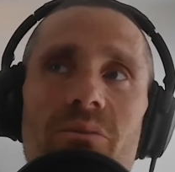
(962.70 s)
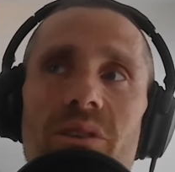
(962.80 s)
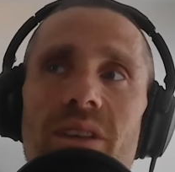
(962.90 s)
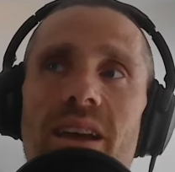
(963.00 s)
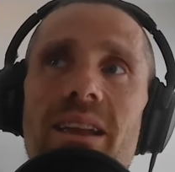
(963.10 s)

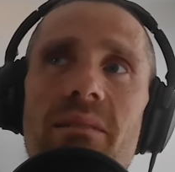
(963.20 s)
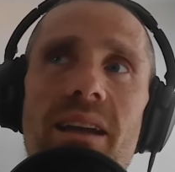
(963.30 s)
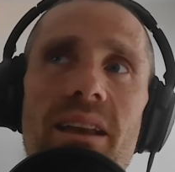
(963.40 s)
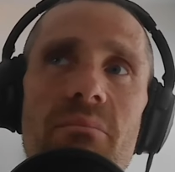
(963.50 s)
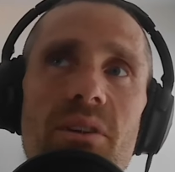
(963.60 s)
with
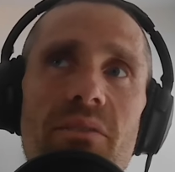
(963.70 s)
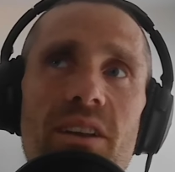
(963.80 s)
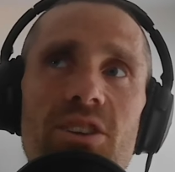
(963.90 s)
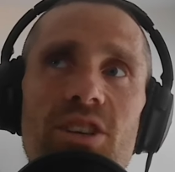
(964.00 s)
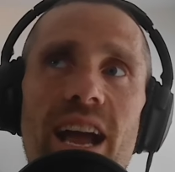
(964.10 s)
any any bit of
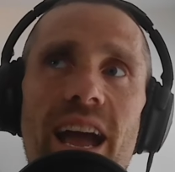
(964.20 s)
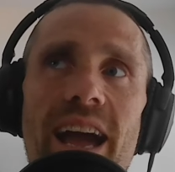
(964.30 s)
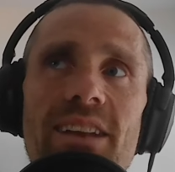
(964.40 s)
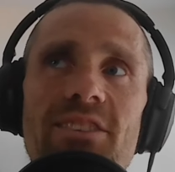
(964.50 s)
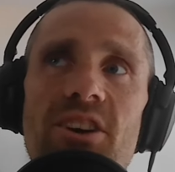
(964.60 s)
energy I
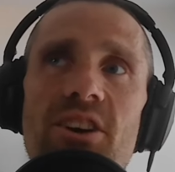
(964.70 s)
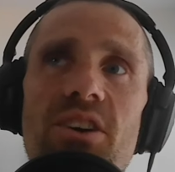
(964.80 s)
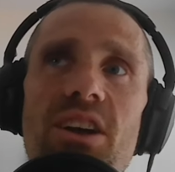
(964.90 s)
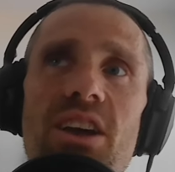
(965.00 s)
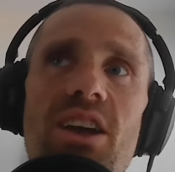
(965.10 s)
had.
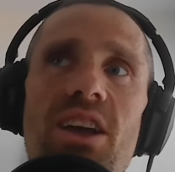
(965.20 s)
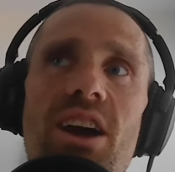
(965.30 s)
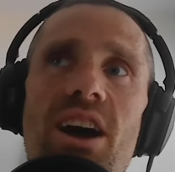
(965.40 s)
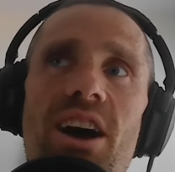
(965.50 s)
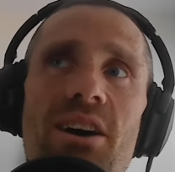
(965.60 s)
So
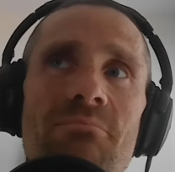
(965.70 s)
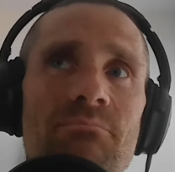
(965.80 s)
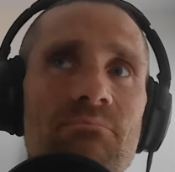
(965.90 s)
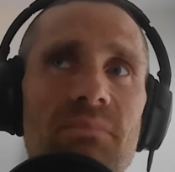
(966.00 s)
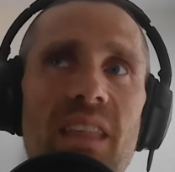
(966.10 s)

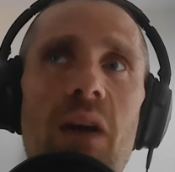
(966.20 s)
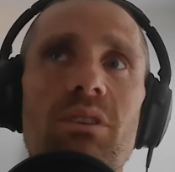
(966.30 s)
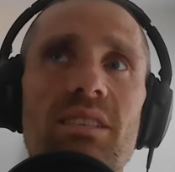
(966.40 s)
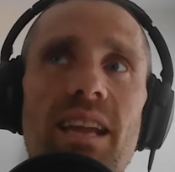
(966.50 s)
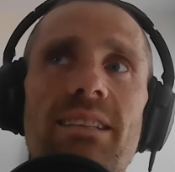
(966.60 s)
um, that
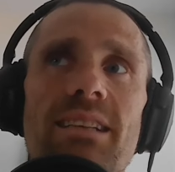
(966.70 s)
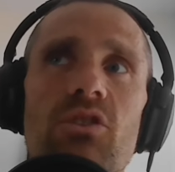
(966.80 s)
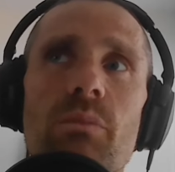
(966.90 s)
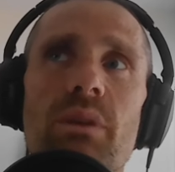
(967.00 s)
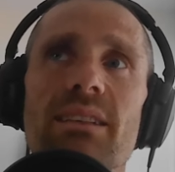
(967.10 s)
one stands out
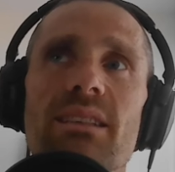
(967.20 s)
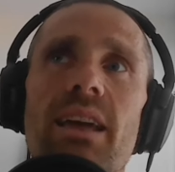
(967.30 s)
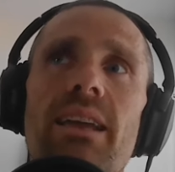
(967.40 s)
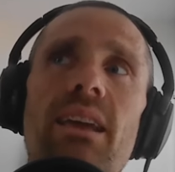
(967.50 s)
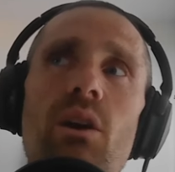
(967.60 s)
to me as
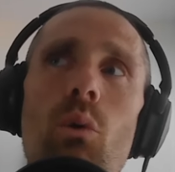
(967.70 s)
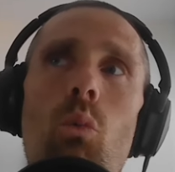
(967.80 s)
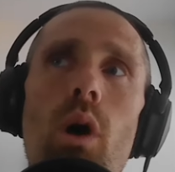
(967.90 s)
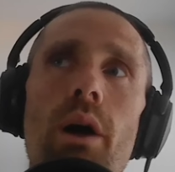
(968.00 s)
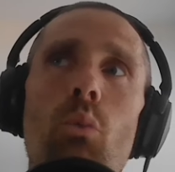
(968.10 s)
like
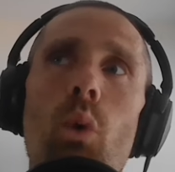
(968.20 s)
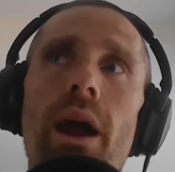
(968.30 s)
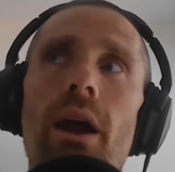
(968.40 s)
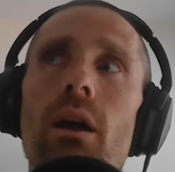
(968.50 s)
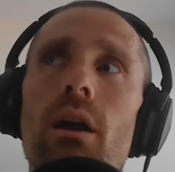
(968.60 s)
one
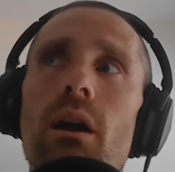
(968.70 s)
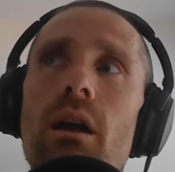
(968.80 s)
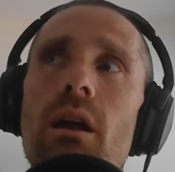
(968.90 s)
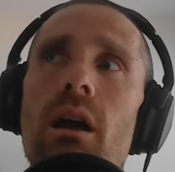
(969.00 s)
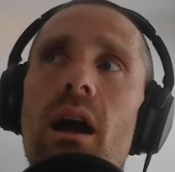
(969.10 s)
where
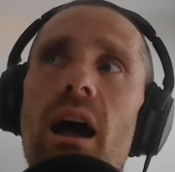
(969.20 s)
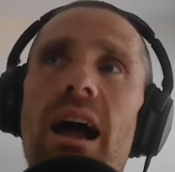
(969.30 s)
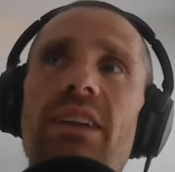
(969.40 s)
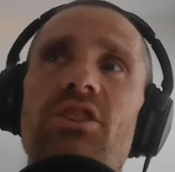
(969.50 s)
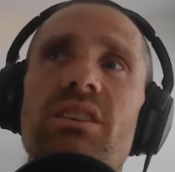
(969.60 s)

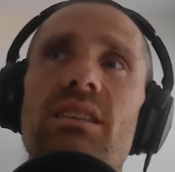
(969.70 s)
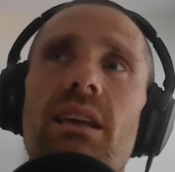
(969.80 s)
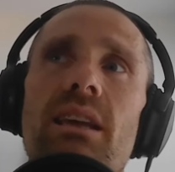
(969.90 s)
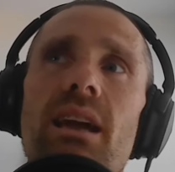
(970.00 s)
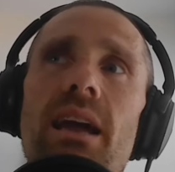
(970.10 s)
I just
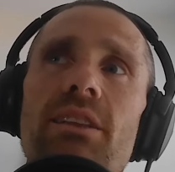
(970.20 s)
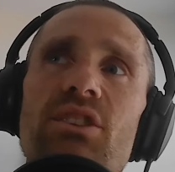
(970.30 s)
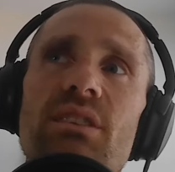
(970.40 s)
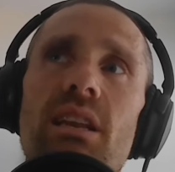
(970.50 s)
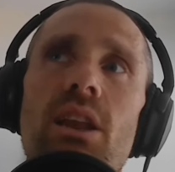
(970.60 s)
think I
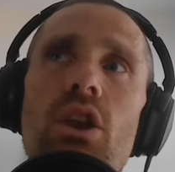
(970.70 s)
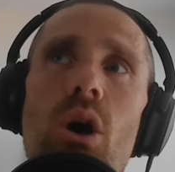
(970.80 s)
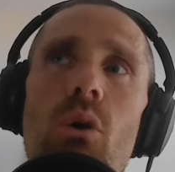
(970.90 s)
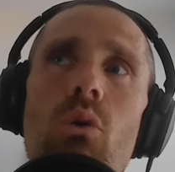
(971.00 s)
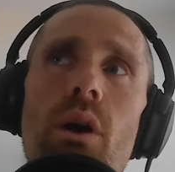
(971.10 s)
just didn't
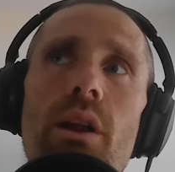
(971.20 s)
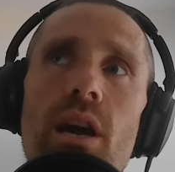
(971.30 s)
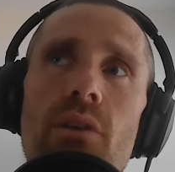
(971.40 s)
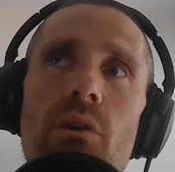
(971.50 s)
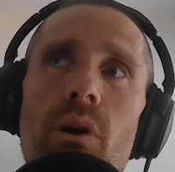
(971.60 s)
know quite
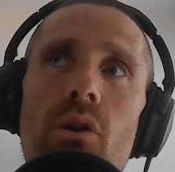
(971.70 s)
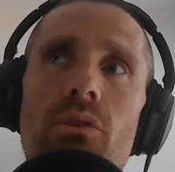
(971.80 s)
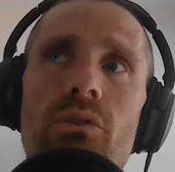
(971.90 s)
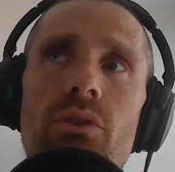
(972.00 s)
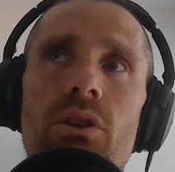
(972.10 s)
enough
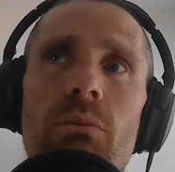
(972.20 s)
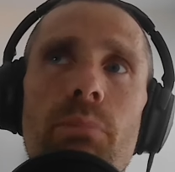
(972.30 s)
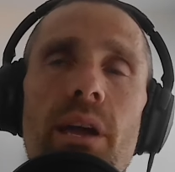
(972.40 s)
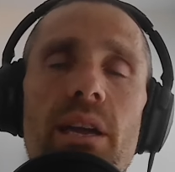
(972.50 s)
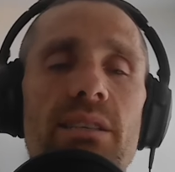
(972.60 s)
about the
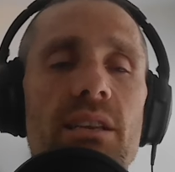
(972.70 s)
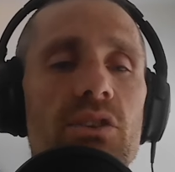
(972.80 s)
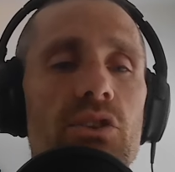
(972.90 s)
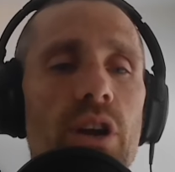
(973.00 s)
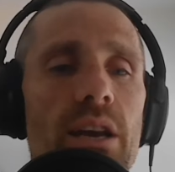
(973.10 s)
pacing
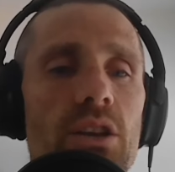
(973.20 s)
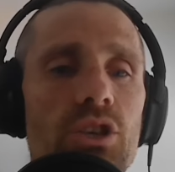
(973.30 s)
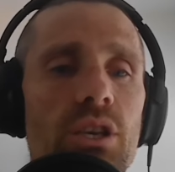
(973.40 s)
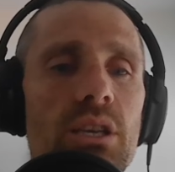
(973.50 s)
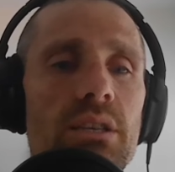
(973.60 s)

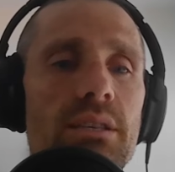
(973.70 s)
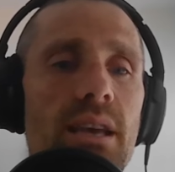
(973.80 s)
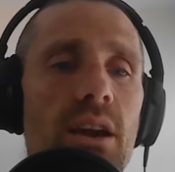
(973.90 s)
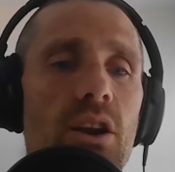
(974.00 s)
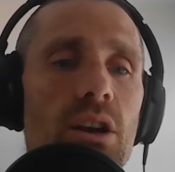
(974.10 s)
strategies
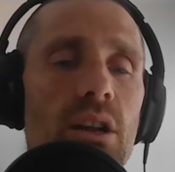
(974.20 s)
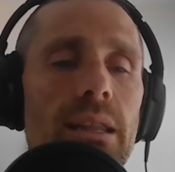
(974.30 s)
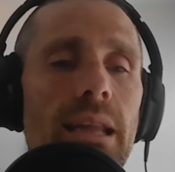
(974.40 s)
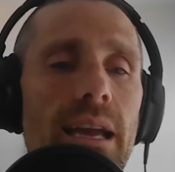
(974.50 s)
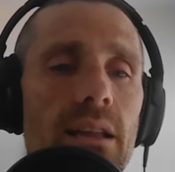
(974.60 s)
that are going to
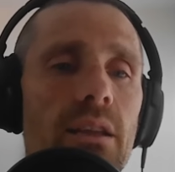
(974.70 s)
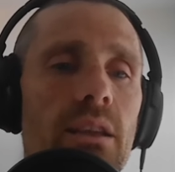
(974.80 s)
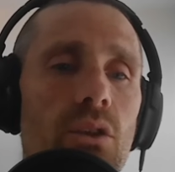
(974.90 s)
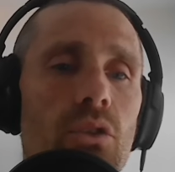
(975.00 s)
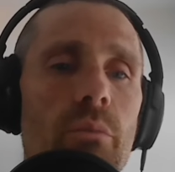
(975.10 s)
likely
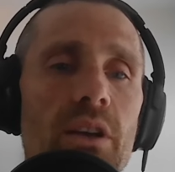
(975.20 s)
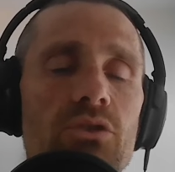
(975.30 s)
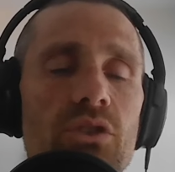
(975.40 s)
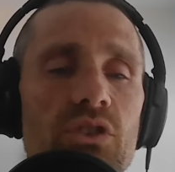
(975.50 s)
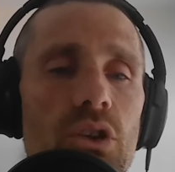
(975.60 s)
yield the
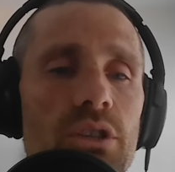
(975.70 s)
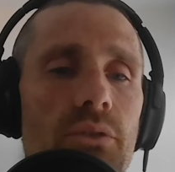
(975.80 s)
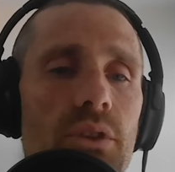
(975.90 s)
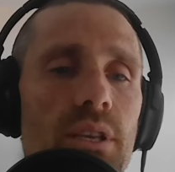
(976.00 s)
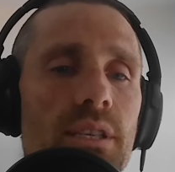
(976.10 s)
best results
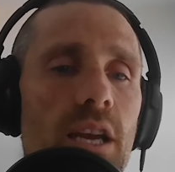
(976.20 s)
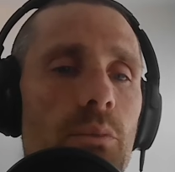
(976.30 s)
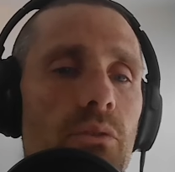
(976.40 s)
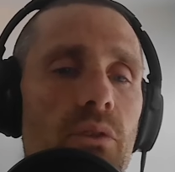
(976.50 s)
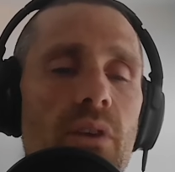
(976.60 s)
for these
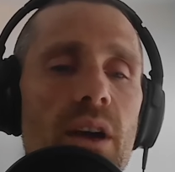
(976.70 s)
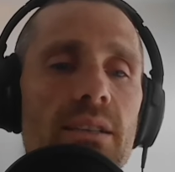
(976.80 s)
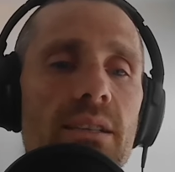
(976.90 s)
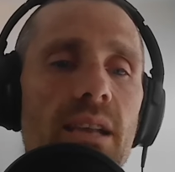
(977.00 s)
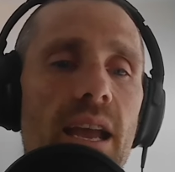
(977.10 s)
type of
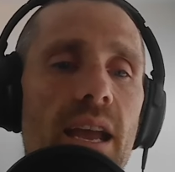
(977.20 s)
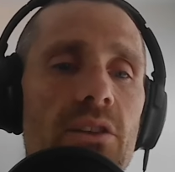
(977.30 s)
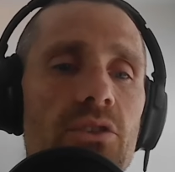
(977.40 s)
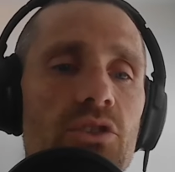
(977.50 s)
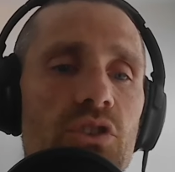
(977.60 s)
events
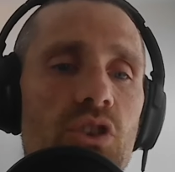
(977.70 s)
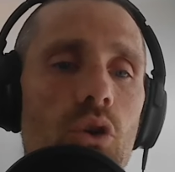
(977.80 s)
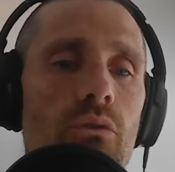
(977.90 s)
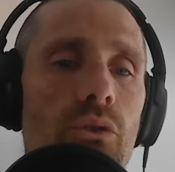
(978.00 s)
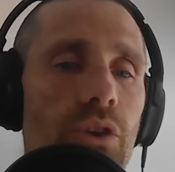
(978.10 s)
and just
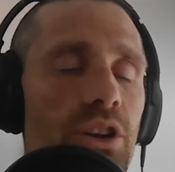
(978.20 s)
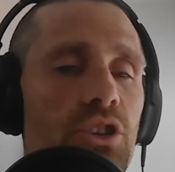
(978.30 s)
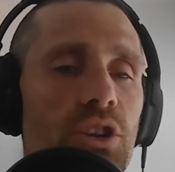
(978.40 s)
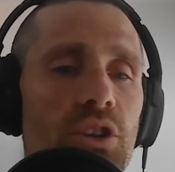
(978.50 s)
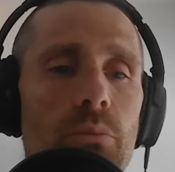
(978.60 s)

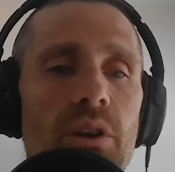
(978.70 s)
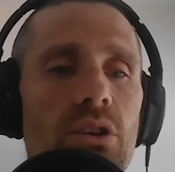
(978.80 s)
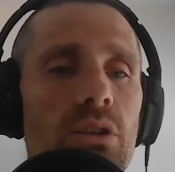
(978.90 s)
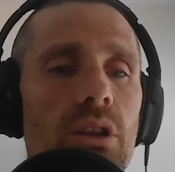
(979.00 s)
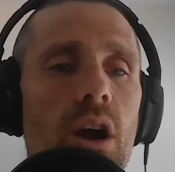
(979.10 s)
overreached a little bit
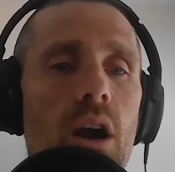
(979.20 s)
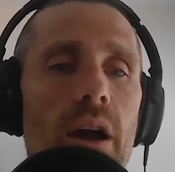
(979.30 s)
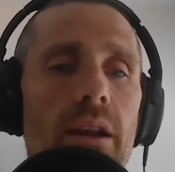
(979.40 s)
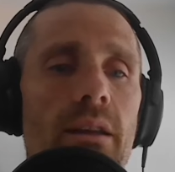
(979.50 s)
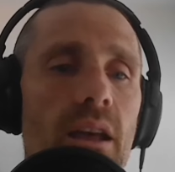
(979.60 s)
early
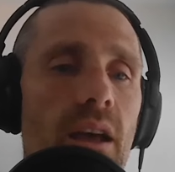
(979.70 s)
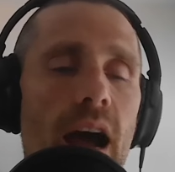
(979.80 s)
on.